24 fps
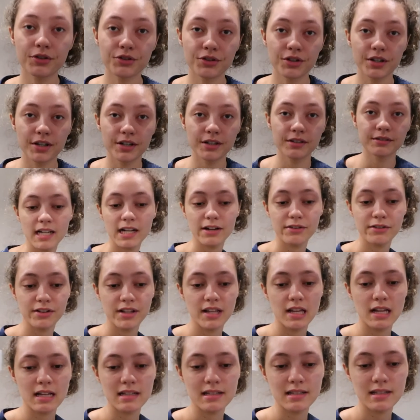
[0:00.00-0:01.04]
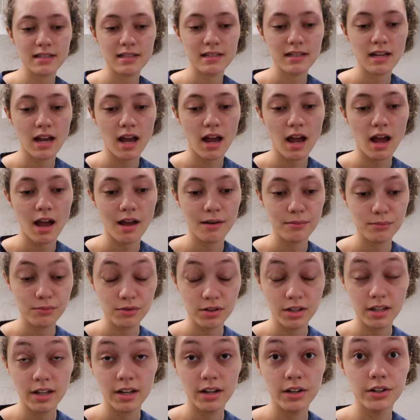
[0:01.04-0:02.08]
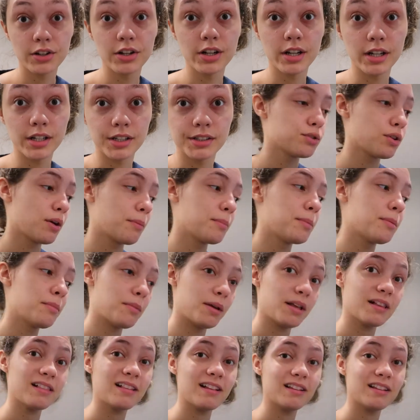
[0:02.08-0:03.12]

And I realized I'm really hungry, so I'm gonna make